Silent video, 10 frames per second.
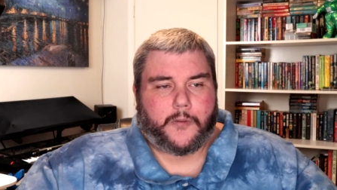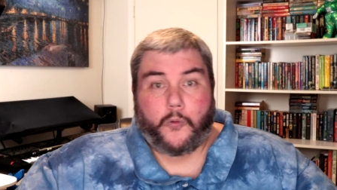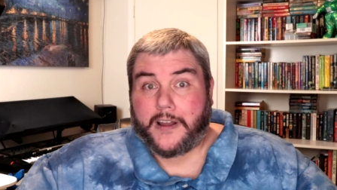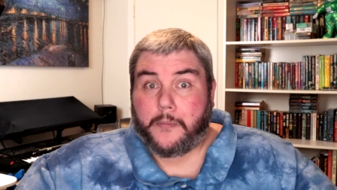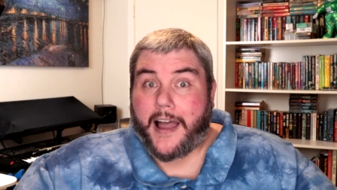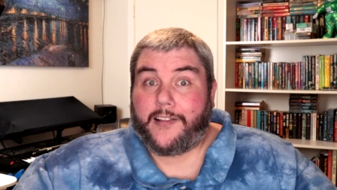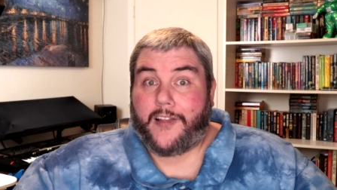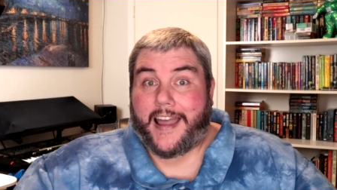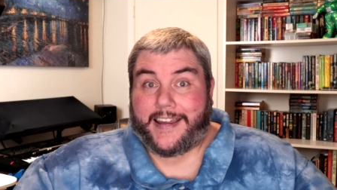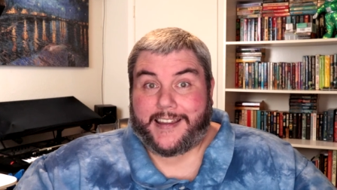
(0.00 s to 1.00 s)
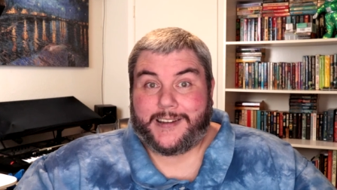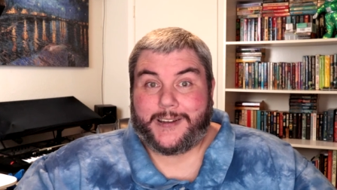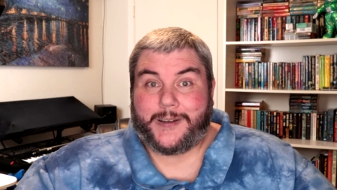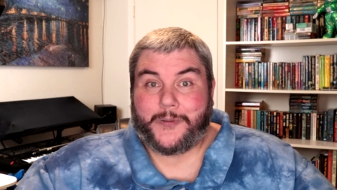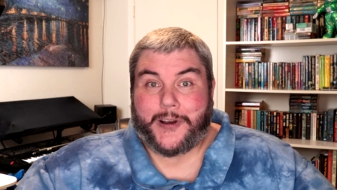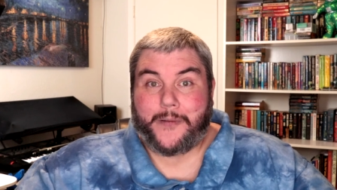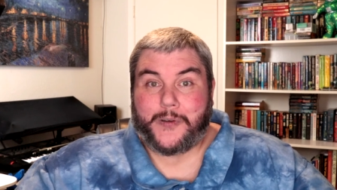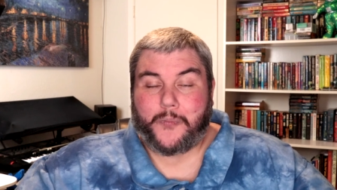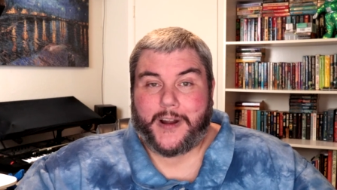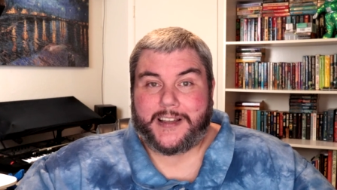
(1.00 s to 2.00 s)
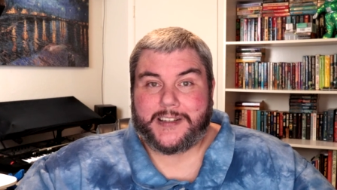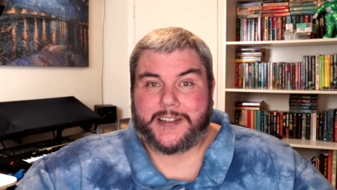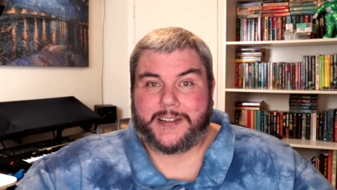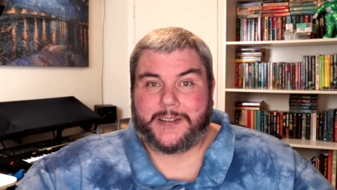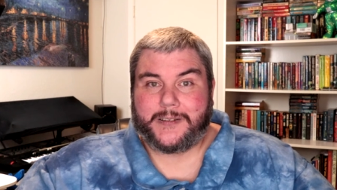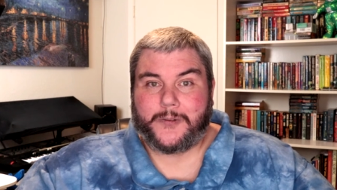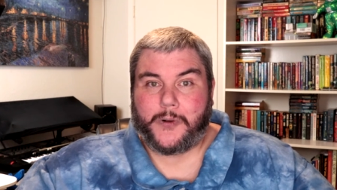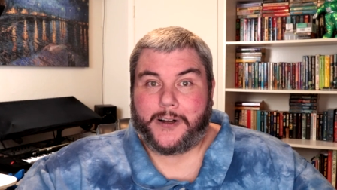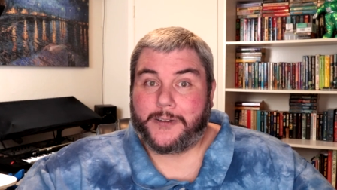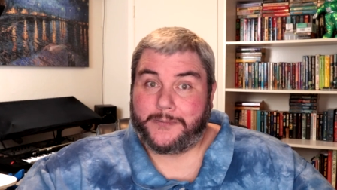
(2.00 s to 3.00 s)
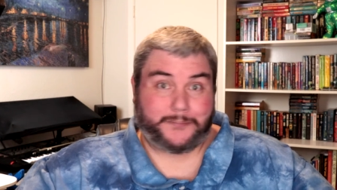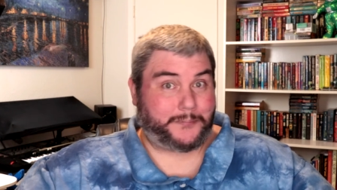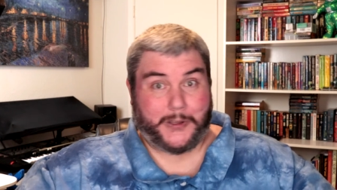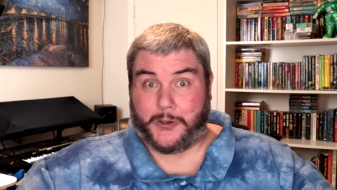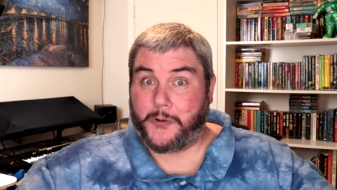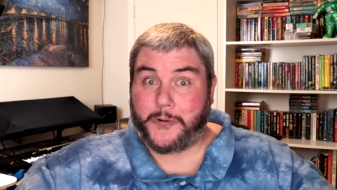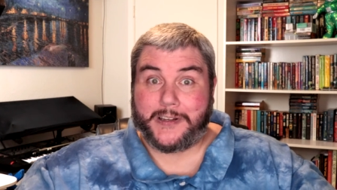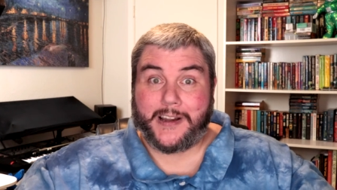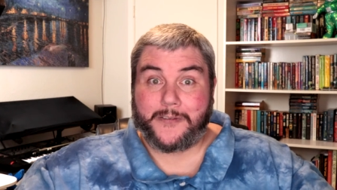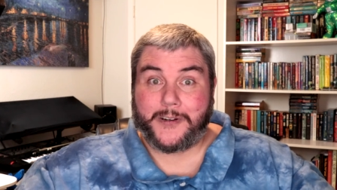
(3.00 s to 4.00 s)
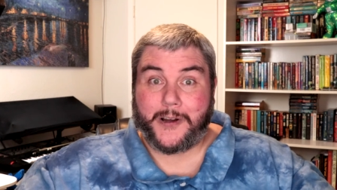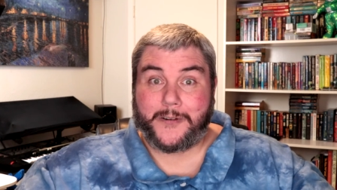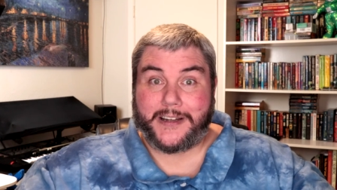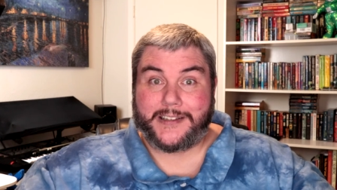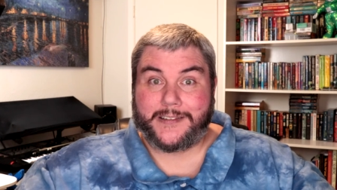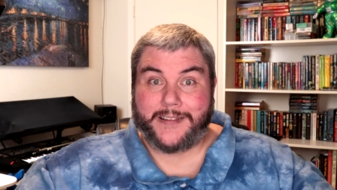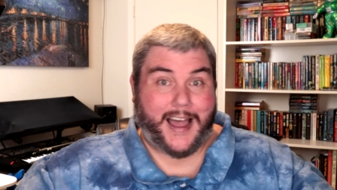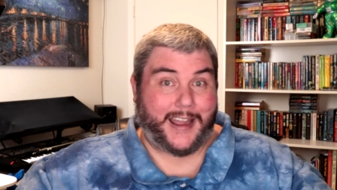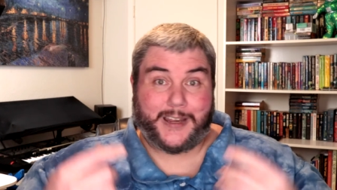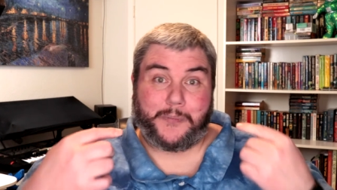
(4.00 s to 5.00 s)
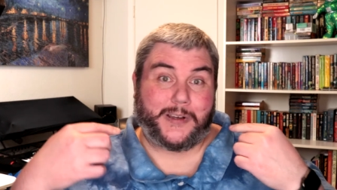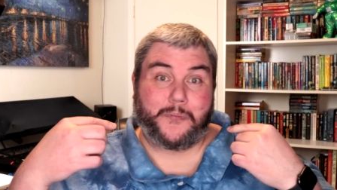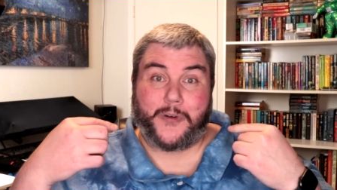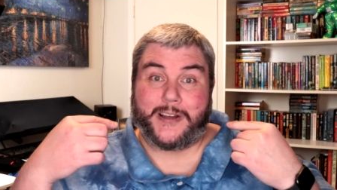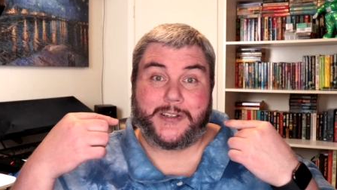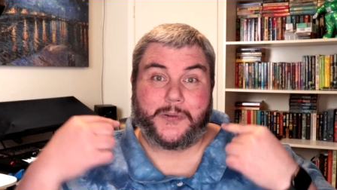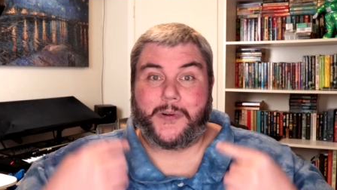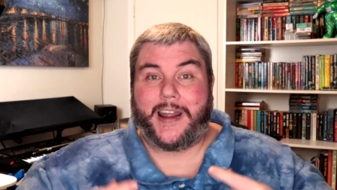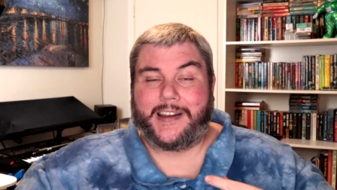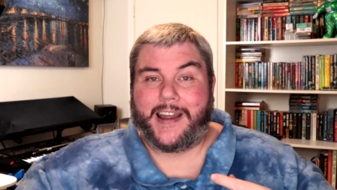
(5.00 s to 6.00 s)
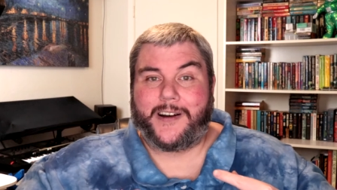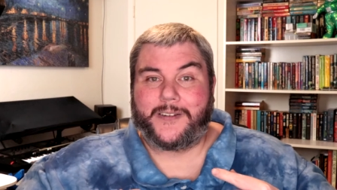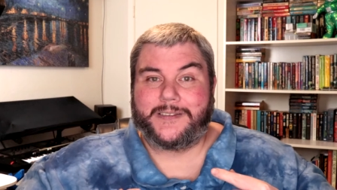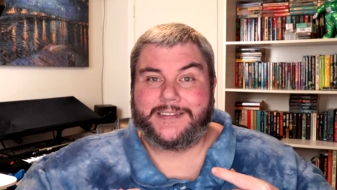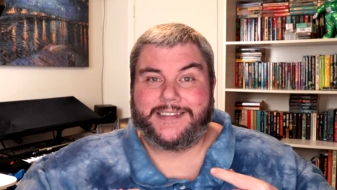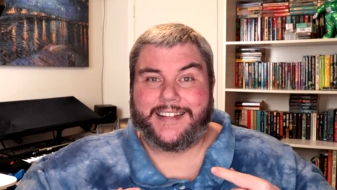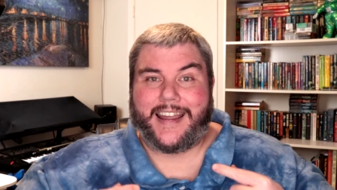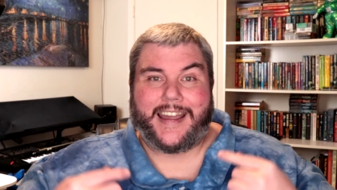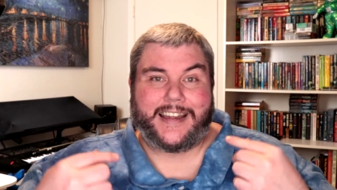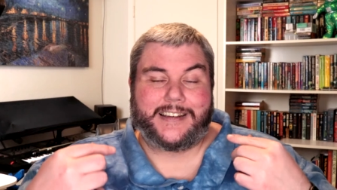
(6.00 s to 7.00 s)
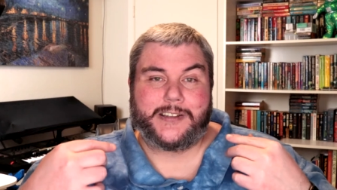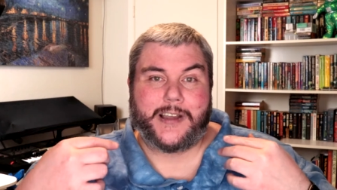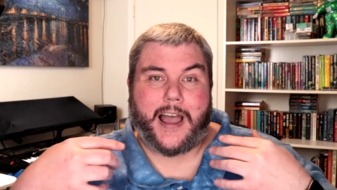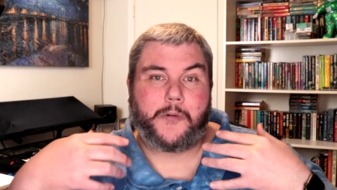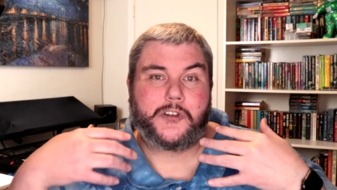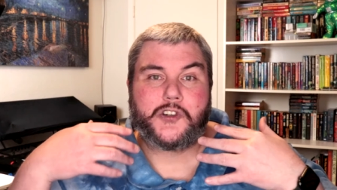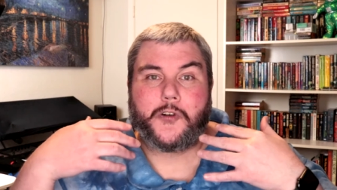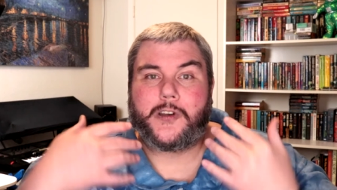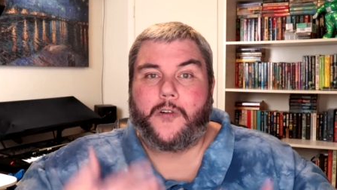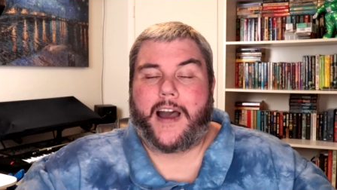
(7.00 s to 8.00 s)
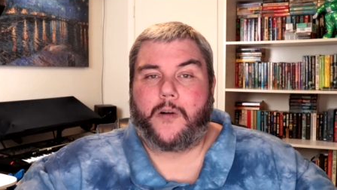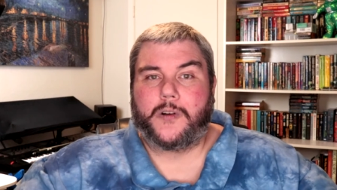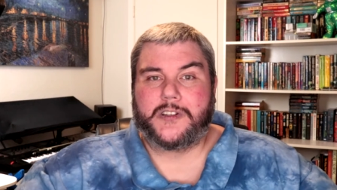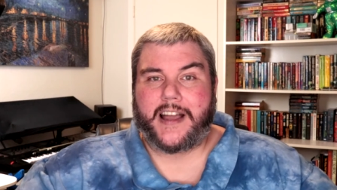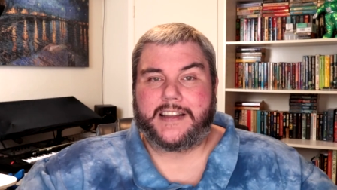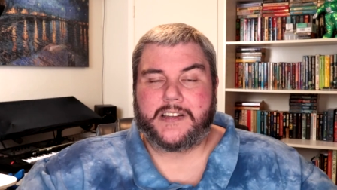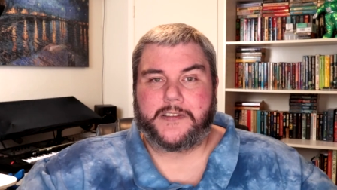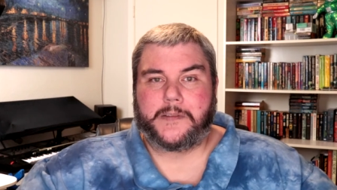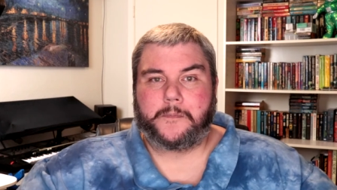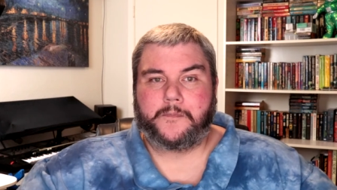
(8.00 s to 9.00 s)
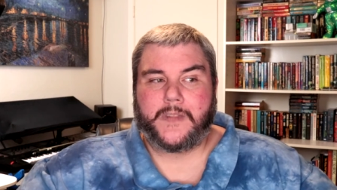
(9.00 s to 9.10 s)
What am I like when I'm depressed? Well, you would never know it. I could be depressed right now and I would show no outward signs of it